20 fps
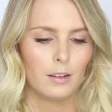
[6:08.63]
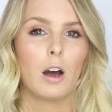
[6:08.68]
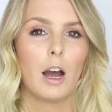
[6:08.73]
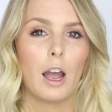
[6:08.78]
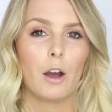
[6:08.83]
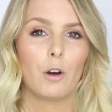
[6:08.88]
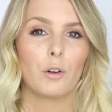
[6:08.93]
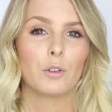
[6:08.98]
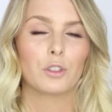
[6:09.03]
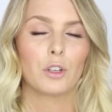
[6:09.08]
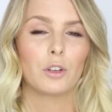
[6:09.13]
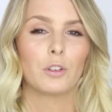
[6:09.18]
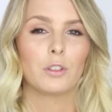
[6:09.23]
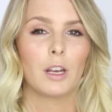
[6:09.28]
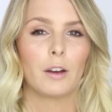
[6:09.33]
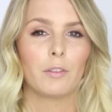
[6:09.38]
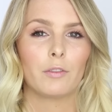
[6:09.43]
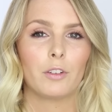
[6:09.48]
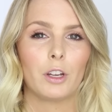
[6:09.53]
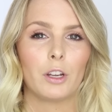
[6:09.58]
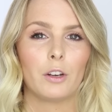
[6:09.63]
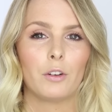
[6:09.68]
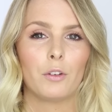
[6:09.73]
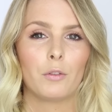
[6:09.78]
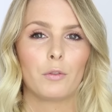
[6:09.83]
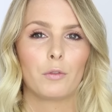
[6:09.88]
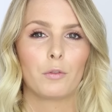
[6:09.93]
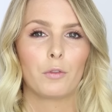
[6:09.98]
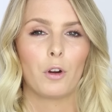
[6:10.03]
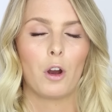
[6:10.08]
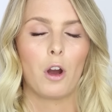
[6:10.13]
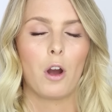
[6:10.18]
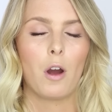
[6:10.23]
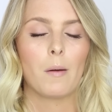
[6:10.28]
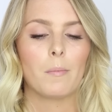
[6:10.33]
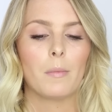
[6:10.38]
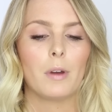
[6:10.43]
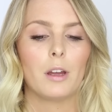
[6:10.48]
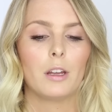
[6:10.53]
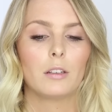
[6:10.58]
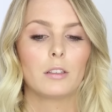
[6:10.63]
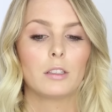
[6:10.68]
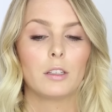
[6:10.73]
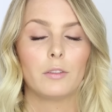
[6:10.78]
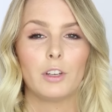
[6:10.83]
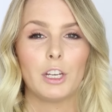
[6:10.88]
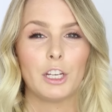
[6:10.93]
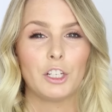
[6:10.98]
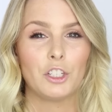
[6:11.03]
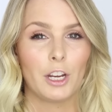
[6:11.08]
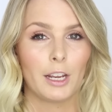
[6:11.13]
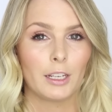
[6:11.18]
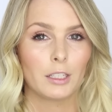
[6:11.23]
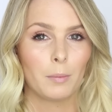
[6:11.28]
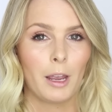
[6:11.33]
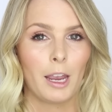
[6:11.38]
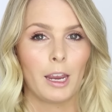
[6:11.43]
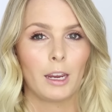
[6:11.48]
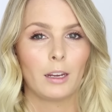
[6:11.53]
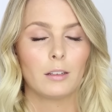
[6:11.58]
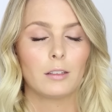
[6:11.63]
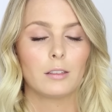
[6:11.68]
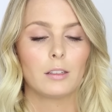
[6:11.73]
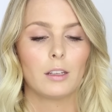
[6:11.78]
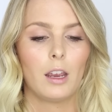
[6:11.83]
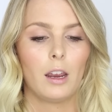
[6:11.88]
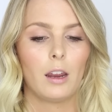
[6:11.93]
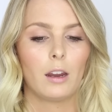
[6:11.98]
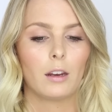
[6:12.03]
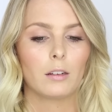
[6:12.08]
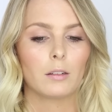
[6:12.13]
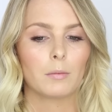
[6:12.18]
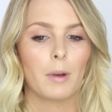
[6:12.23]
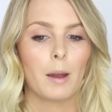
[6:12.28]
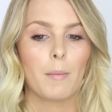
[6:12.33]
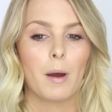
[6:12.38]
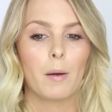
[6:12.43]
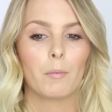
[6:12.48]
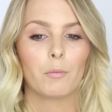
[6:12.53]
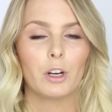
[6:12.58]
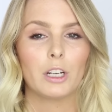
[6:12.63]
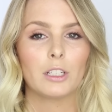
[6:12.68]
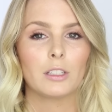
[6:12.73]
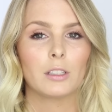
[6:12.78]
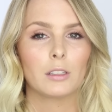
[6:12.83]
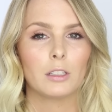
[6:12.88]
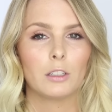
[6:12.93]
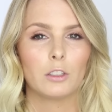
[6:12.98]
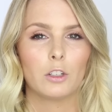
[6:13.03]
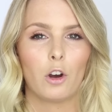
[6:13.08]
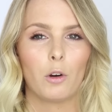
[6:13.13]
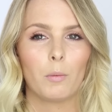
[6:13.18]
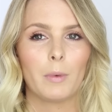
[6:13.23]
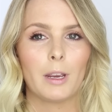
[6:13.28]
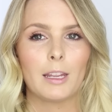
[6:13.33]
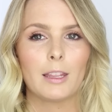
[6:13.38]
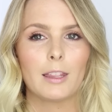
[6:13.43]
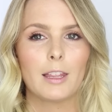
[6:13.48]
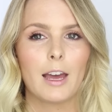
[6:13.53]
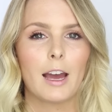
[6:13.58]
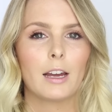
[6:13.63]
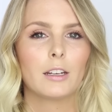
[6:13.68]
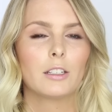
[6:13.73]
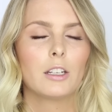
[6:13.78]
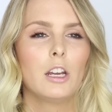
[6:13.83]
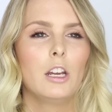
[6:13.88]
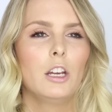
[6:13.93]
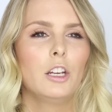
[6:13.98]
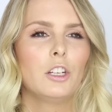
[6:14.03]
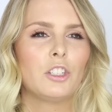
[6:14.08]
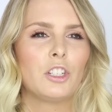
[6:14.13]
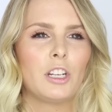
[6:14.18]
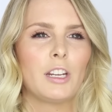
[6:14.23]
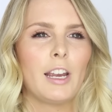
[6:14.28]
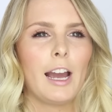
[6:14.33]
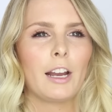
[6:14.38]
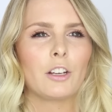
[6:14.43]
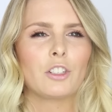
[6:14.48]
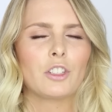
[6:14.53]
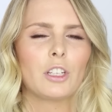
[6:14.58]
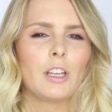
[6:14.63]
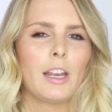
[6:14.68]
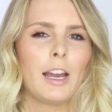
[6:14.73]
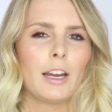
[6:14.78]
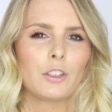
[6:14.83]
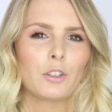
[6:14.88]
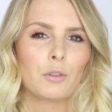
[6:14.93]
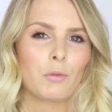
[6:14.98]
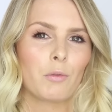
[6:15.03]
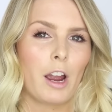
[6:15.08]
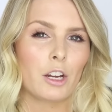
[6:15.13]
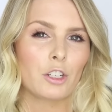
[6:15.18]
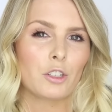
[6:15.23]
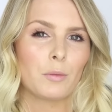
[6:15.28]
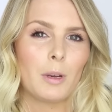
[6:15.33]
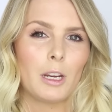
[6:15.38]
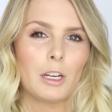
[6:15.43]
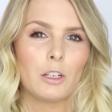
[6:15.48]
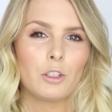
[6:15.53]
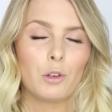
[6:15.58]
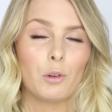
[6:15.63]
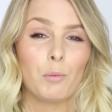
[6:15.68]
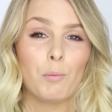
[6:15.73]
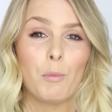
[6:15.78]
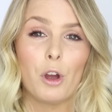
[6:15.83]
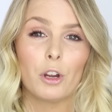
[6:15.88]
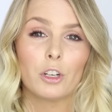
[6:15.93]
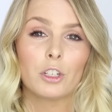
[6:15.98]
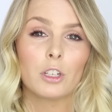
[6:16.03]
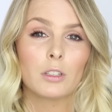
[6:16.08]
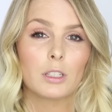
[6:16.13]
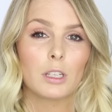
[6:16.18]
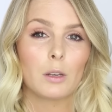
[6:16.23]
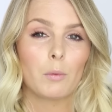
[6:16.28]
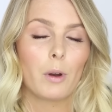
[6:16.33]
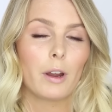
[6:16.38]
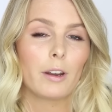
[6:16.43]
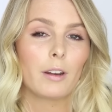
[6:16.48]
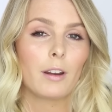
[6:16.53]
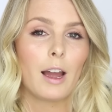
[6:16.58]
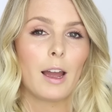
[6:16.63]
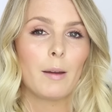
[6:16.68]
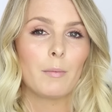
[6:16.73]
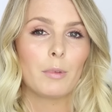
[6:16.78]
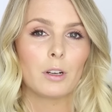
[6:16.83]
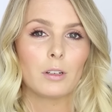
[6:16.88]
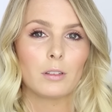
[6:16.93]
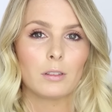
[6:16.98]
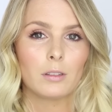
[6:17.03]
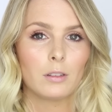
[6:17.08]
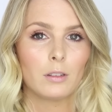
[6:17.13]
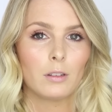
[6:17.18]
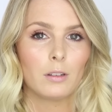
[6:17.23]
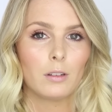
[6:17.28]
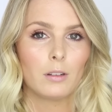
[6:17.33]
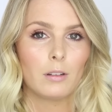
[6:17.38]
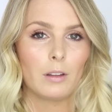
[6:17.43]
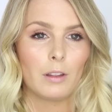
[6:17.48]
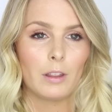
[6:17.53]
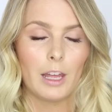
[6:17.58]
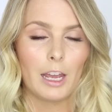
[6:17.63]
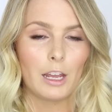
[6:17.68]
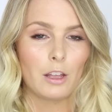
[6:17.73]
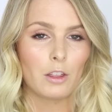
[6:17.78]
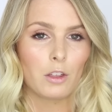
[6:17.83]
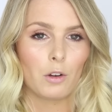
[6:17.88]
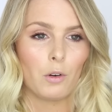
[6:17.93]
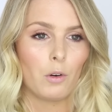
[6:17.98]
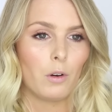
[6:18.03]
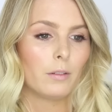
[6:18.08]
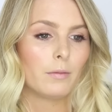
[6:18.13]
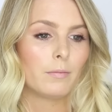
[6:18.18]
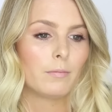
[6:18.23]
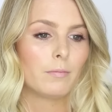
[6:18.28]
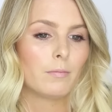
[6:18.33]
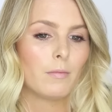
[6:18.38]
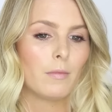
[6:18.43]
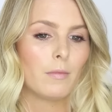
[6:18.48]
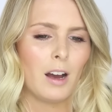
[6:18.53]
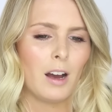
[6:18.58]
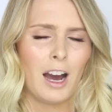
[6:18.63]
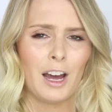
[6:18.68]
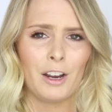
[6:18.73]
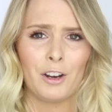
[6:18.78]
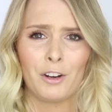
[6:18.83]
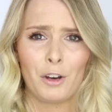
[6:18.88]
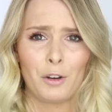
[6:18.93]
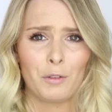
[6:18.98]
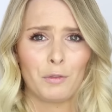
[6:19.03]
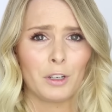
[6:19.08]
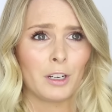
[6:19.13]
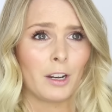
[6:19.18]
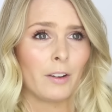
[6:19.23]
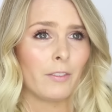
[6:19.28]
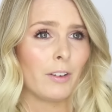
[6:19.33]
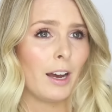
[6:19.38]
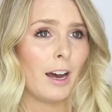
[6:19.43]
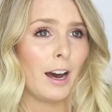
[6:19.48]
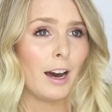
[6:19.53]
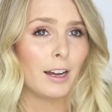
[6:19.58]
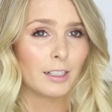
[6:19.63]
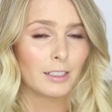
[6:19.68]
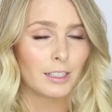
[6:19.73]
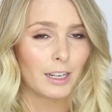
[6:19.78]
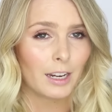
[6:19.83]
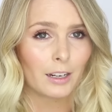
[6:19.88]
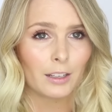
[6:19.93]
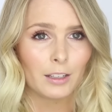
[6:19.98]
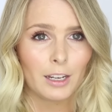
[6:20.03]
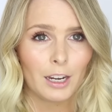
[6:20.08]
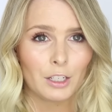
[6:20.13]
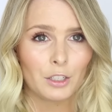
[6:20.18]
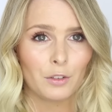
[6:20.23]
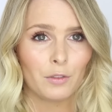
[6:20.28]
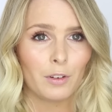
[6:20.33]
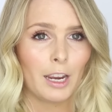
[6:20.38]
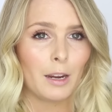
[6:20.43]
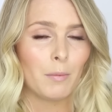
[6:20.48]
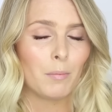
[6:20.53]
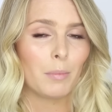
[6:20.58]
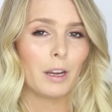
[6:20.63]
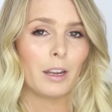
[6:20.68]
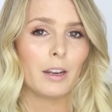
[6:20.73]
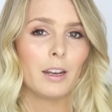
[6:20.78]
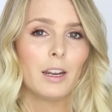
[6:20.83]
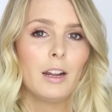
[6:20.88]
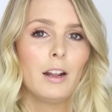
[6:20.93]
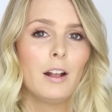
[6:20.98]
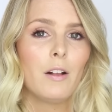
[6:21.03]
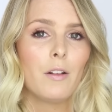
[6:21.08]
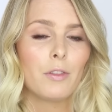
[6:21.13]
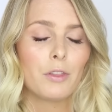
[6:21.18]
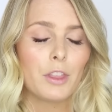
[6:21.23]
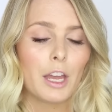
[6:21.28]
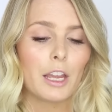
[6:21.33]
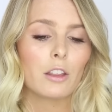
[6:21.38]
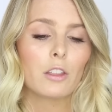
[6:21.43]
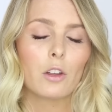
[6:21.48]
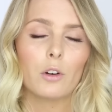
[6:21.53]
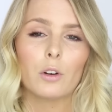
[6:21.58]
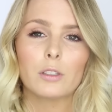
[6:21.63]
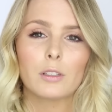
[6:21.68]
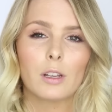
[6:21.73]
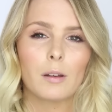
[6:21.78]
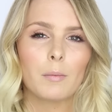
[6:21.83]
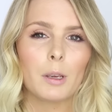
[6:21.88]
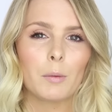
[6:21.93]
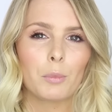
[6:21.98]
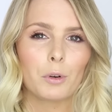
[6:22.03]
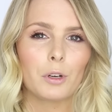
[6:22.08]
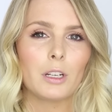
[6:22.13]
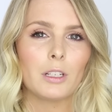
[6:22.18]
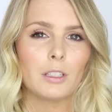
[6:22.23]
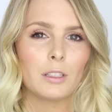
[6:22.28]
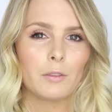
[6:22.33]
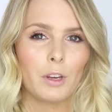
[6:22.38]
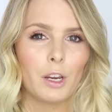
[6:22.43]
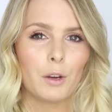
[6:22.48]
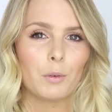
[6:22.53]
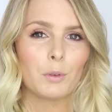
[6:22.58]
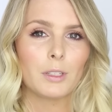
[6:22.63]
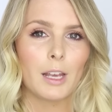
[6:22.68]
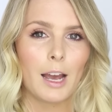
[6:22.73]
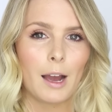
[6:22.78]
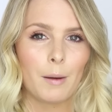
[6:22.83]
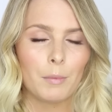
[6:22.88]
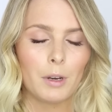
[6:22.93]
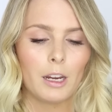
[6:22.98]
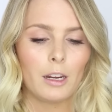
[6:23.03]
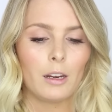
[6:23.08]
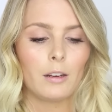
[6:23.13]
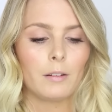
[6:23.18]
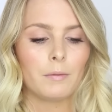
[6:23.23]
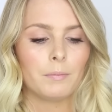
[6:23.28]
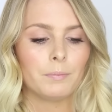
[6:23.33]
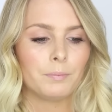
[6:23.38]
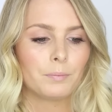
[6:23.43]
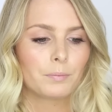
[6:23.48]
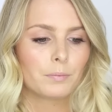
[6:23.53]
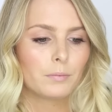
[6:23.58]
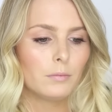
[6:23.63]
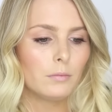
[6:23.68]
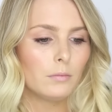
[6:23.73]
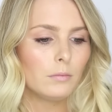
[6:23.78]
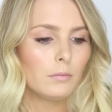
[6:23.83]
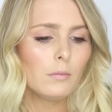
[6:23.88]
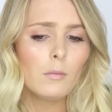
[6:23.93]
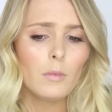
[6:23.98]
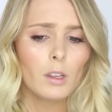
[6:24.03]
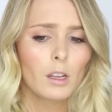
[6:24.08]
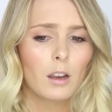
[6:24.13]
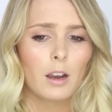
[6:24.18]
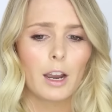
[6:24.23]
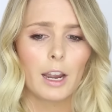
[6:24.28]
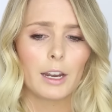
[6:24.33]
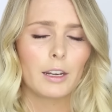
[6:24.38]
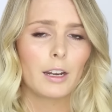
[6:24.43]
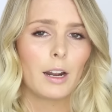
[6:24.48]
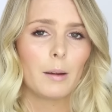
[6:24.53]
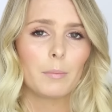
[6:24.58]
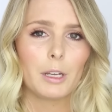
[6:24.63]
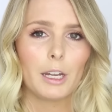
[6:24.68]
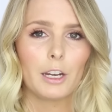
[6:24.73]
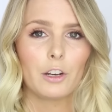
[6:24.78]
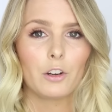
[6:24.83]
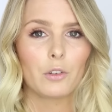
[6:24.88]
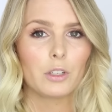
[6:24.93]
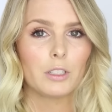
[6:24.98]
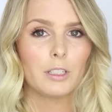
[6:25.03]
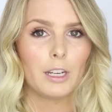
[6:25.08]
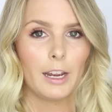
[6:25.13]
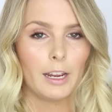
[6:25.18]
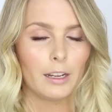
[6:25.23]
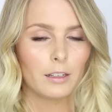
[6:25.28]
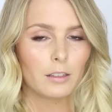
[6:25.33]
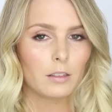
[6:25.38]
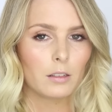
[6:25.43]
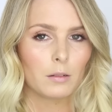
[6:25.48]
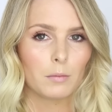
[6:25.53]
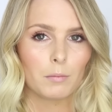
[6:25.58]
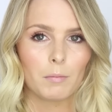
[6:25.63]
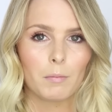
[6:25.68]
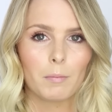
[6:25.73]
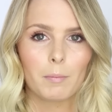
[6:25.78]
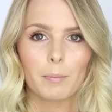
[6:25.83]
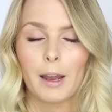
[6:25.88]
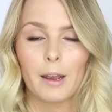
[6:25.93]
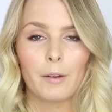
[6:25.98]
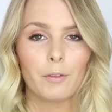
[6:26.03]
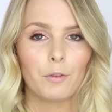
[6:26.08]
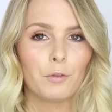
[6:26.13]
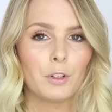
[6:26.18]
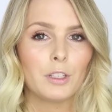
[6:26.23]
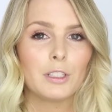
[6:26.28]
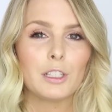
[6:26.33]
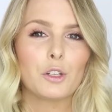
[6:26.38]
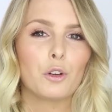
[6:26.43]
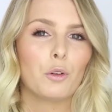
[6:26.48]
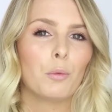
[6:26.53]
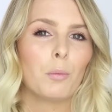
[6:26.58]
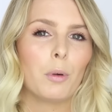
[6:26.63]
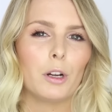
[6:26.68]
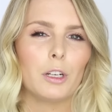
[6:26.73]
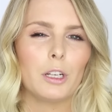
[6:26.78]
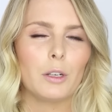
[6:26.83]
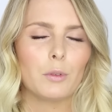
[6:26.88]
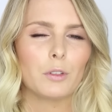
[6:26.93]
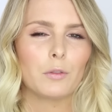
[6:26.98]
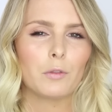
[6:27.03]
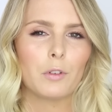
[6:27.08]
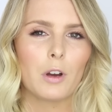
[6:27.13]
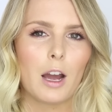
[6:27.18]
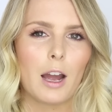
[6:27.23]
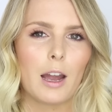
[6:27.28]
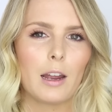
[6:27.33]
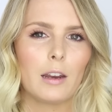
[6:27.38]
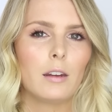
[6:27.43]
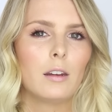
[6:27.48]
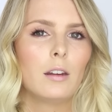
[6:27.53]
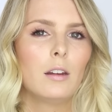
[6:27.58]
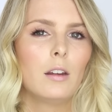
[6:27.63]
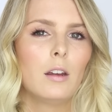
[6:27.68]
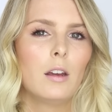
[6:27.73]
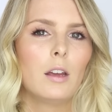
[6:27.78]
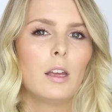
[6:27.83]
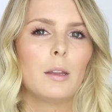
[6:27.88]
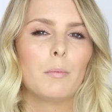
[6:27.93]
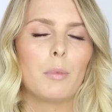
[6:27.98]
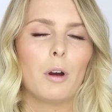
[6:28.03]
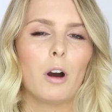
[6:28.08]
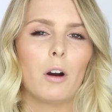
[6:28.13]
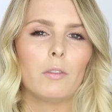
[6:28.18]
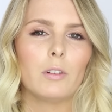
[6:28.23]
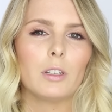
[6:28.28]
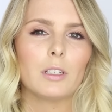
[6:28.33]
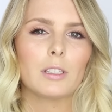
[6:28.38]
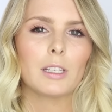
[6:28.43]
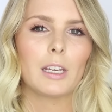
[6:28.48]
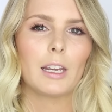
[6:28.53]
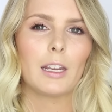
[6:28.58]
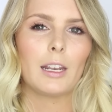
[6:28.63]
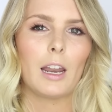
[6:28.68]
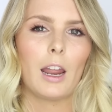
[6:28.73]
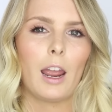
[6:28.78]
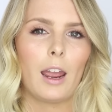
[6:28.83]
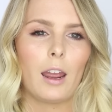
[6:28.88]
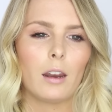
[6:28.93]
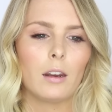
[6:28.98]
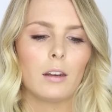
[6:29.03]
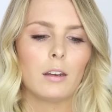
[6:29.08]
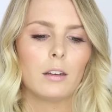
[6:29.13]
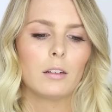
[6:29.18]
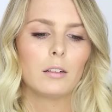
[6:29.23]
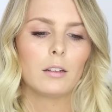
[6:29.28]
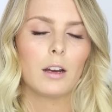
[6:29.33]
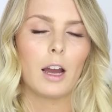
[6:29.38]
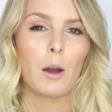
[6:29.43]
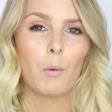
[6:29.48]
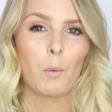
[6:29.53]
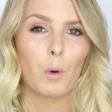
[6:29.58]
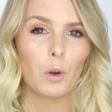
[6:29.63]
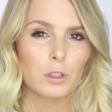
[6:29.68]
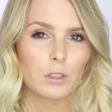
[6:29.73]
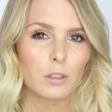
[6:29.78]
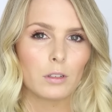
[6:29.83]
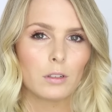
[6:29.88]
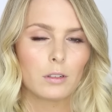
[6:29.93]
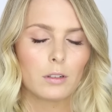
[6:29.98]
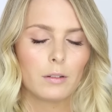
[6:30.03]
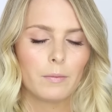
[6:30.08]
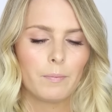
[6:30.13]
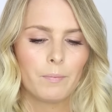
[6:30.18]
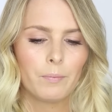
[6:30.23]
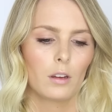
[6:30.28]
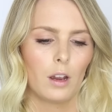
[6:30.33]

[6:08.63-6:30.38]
I also suffered from severe chest pains, and my mum recently told me that she actually had to rush me to emergency one night because they thought, I don't know if you can have a heart attack at the age of 8, but they thought something pretty severe was happening, and I ended up getting all the tests and my physical body was fine, but obviously in the head I wasn't.